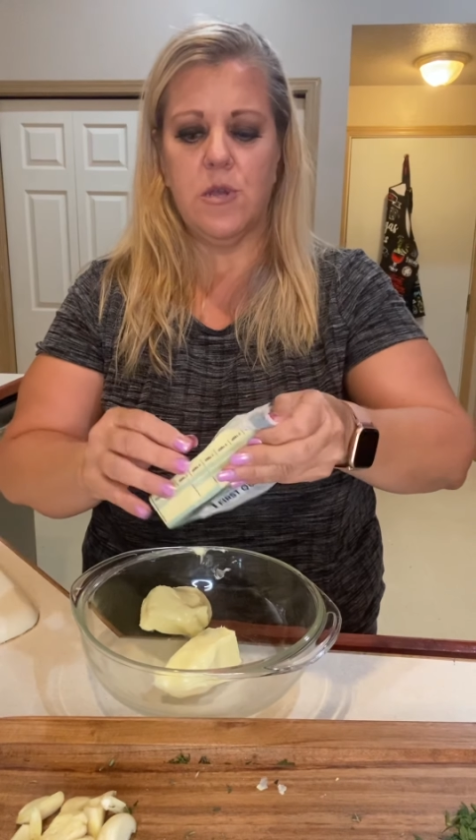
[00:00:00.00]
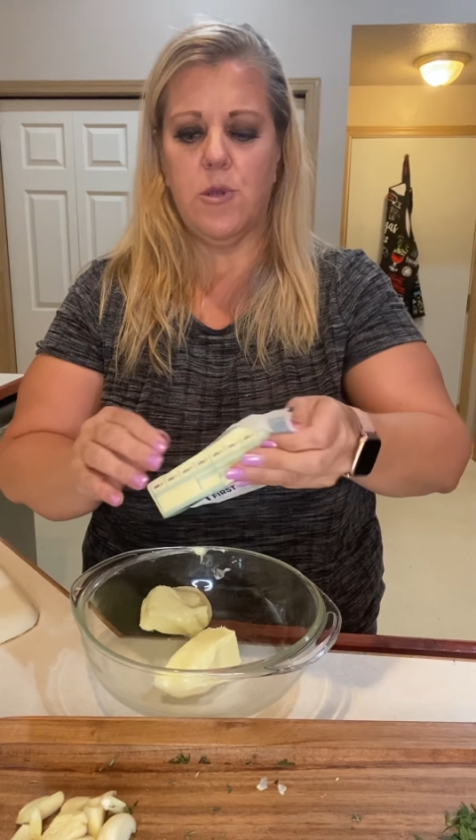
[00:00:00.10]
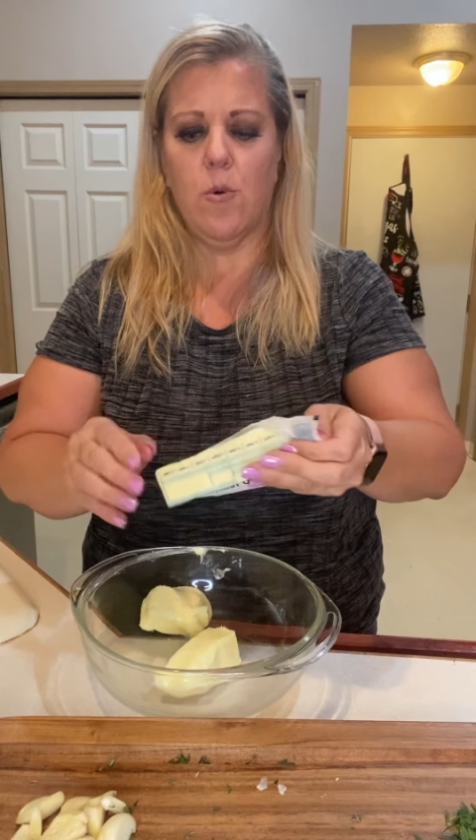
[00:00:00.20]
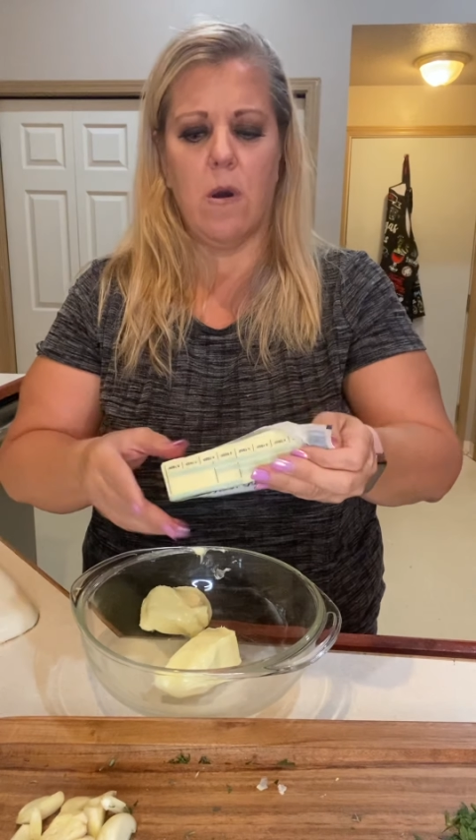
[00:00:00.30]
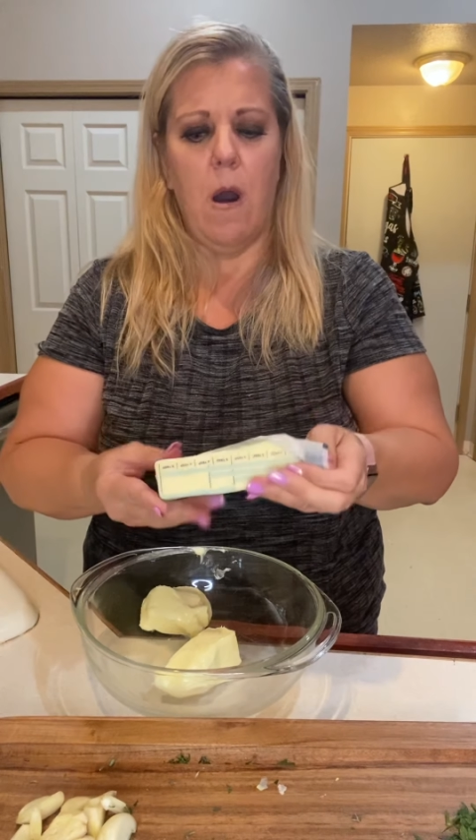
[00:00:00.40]

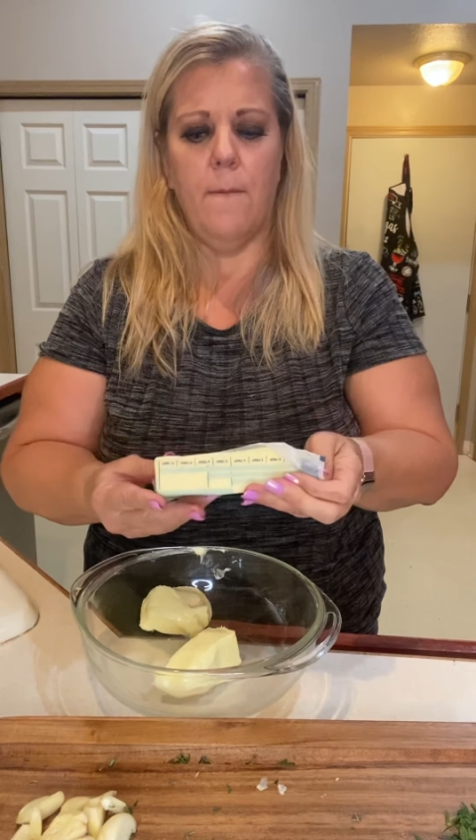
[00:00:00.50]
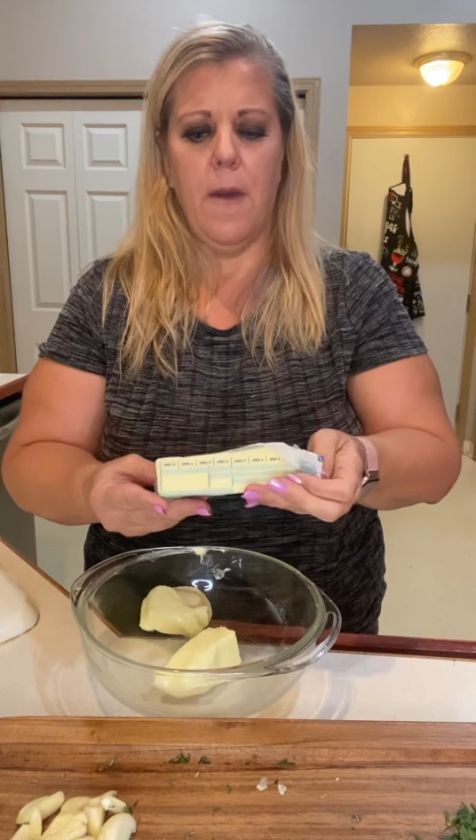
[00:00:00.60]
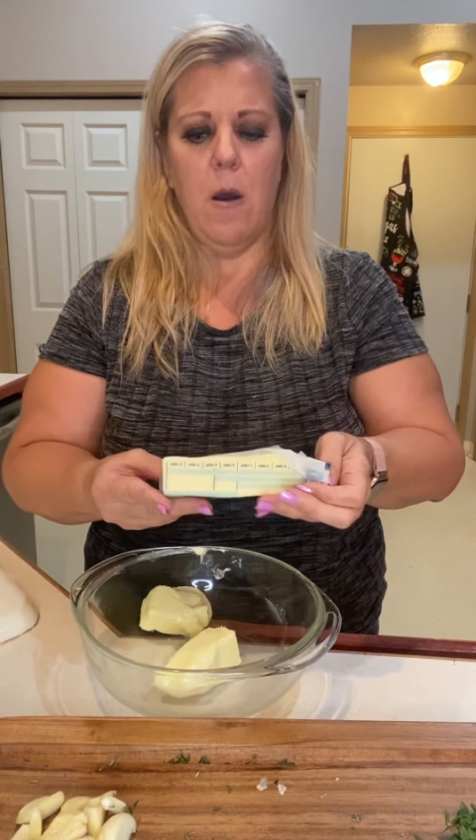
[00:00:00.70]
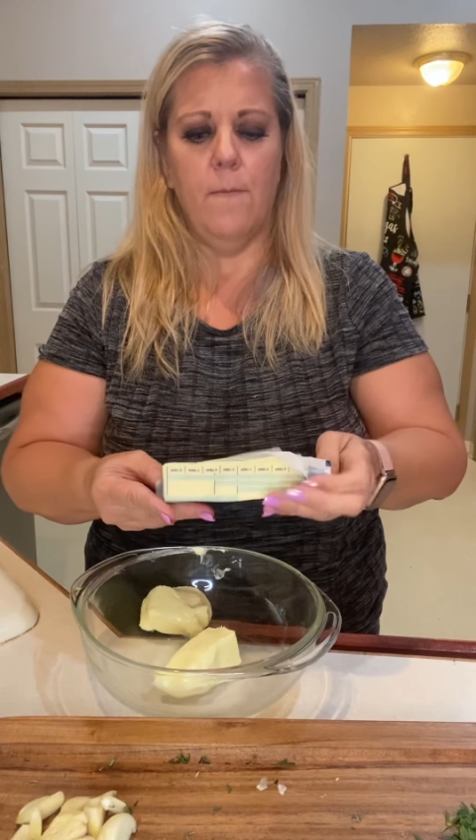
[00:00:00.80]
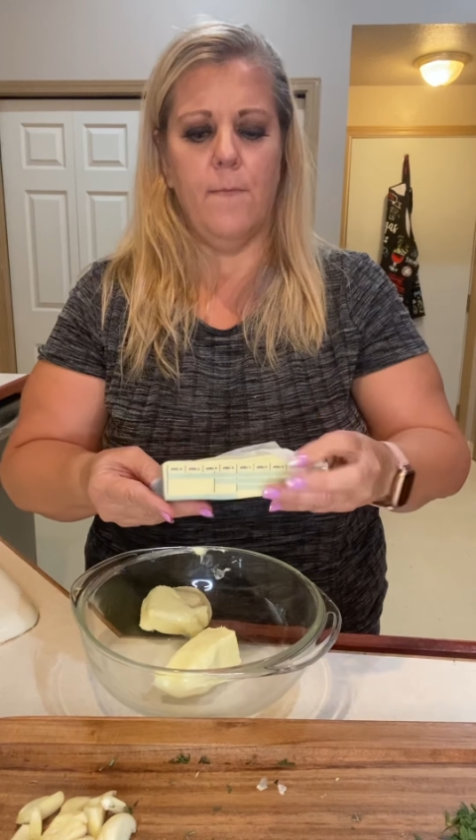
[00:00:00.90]
do a
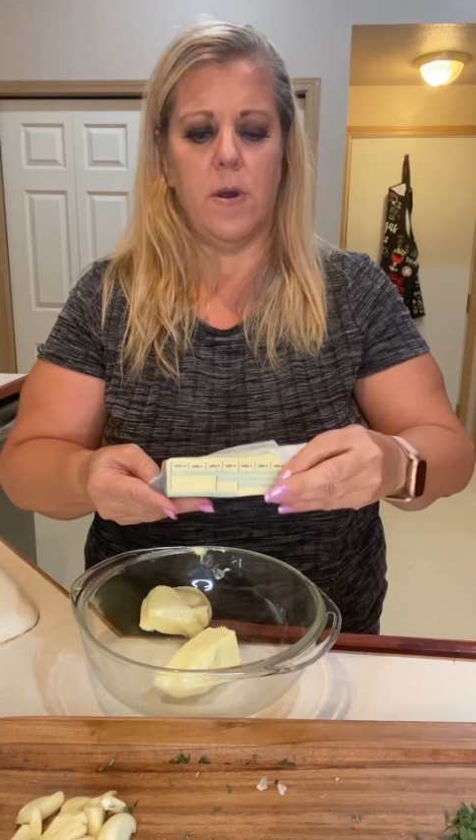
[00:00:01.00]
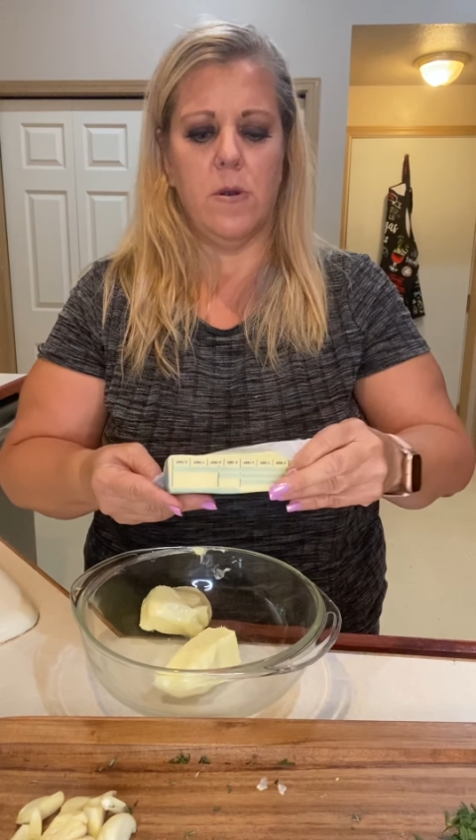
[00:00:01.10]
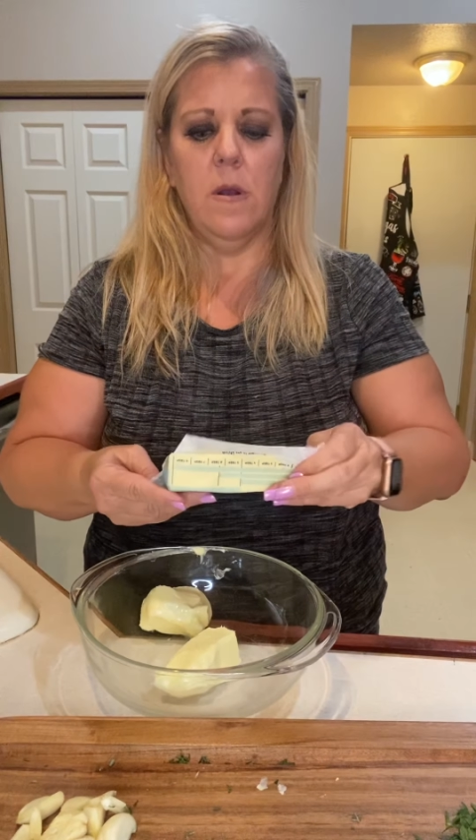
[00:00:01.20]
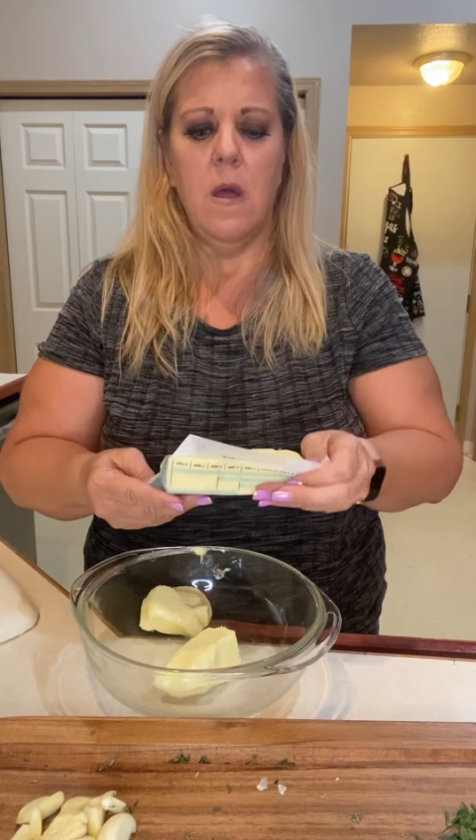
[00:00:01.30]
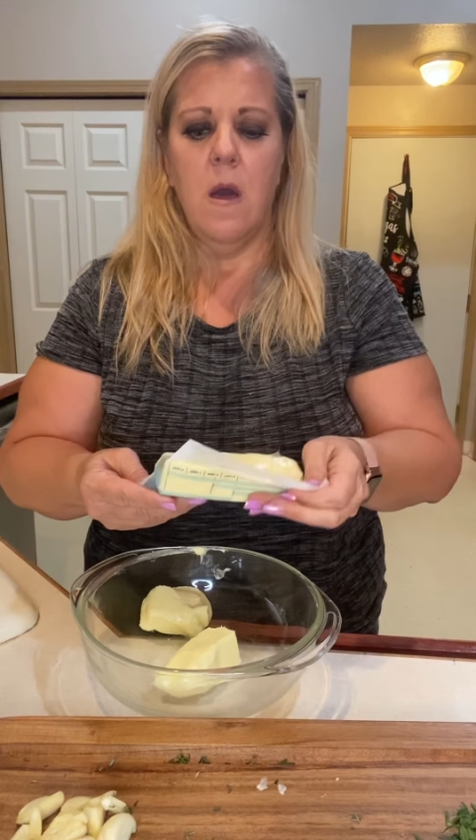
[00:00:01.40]
compound butter.